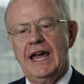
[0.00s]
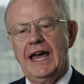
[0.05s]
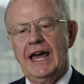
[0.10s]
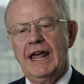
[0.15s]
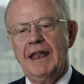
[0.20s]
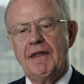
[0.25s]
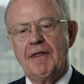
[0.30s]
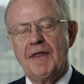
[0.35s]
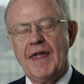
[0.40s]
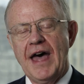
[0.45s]

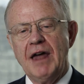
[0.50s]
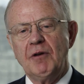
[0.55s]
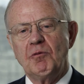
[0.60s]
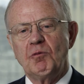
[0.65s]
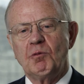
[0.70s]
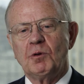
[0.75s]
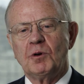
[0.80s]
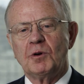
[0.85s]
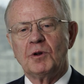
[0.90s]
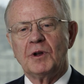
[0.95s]
and that
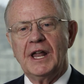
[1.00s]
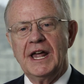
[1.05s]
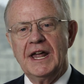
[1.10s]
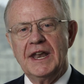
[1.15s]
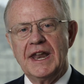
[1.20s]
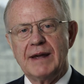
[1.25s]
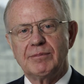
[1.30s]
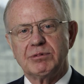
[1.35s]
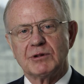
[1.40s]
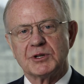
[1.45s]
rule
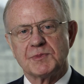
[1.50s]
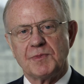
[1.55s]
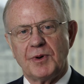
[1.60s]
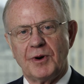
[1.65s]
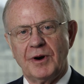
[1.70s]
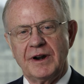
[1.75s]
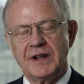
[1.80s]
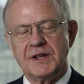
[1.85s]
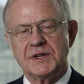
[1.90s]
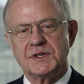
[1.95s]
enables
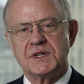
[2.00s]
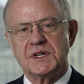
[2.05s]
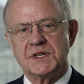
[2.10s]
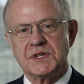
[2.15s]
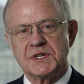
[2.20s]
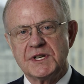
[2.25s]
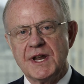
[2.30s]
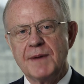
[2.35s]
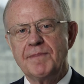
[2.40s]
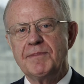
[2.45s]
parties to
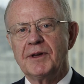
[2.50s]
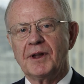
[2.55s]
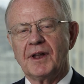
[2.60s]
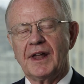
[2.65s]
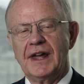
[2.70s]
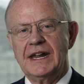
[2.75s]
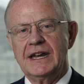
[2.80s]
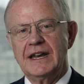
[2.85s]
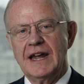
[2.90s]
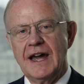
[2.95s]

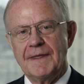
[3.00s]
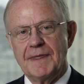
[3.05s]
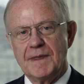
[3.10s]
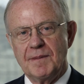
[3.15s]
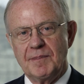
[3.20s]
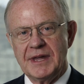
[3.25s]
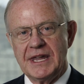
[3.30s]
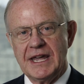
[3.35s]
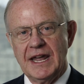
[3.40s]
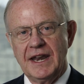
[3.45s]
stipulate at the
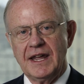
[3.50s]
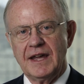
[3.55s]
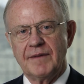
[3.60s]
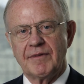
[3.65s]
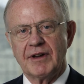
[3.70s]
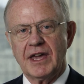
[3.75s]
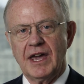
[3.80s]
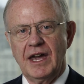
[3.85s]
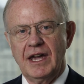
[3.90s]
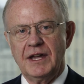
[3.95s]
beginning
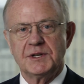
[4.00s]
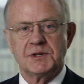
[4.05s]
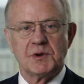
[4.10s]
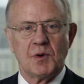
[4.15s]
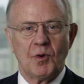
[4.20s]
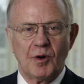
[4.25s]
of a case,